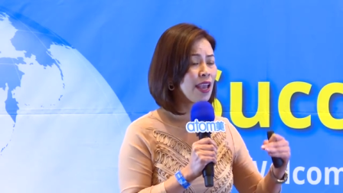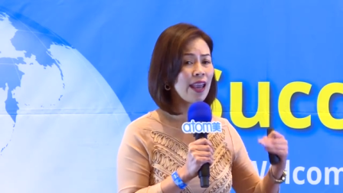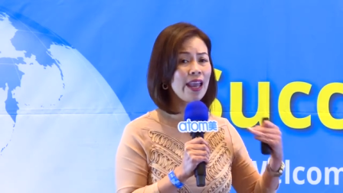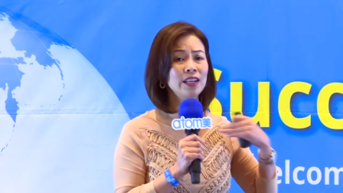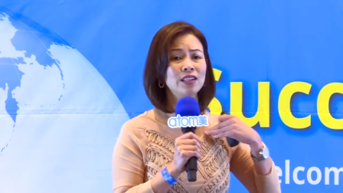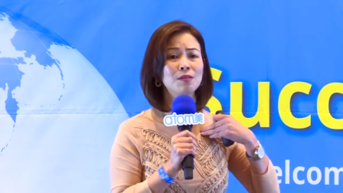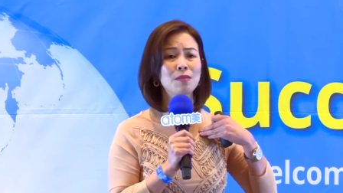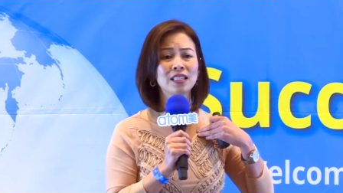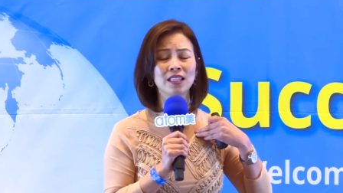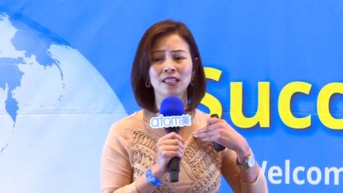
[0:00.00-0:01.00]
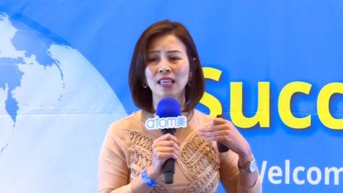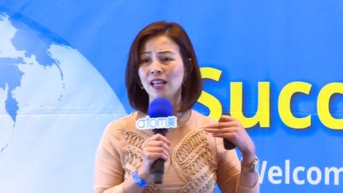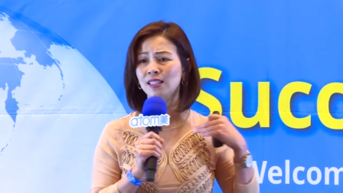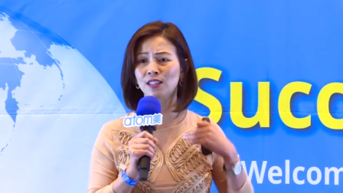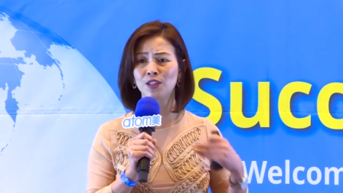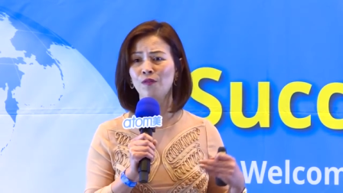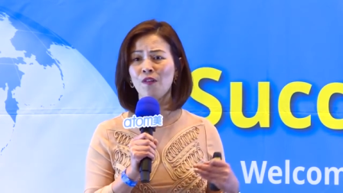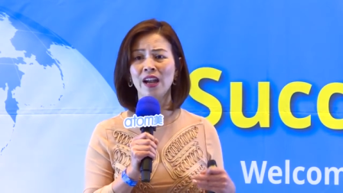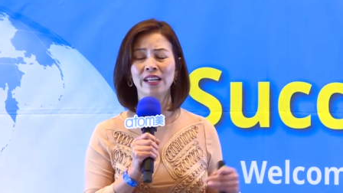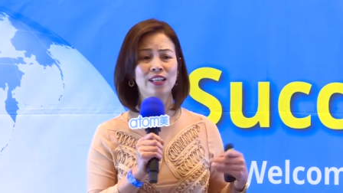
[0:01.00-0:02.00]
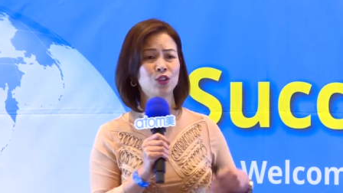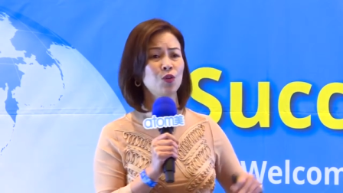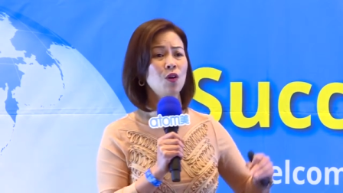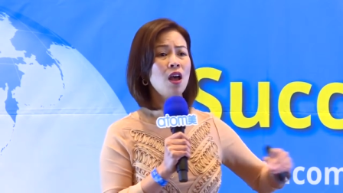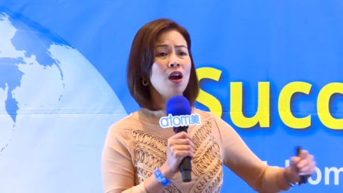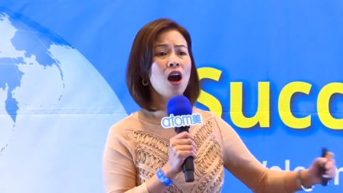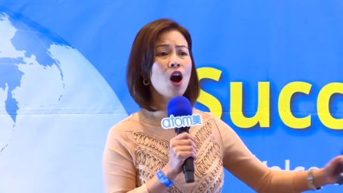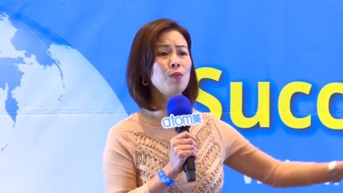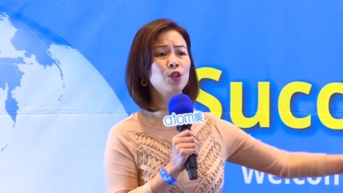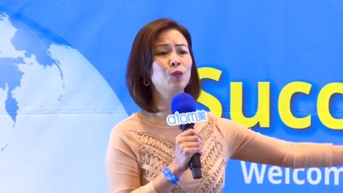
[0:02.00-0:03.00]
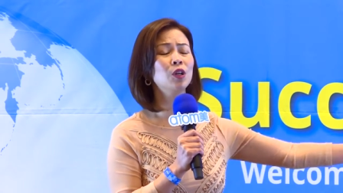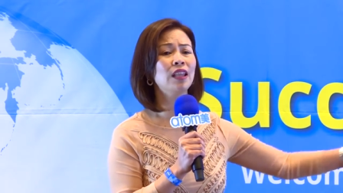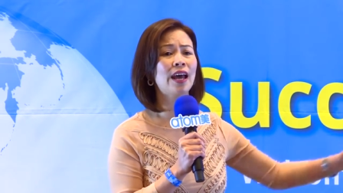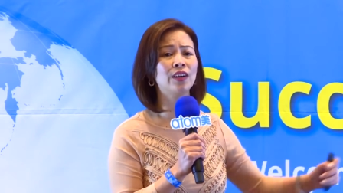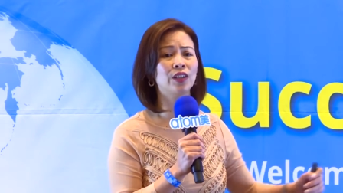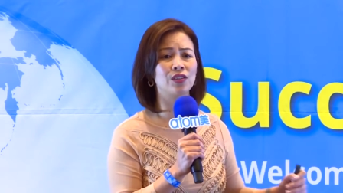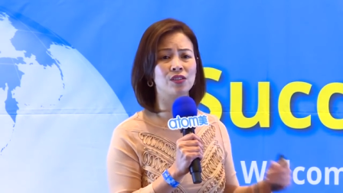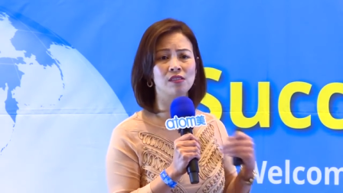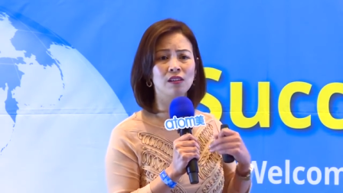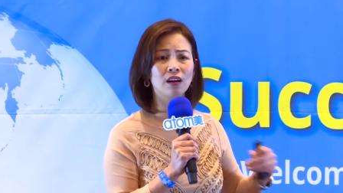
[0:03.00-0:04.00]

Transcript: And my success is defined as to how much more letters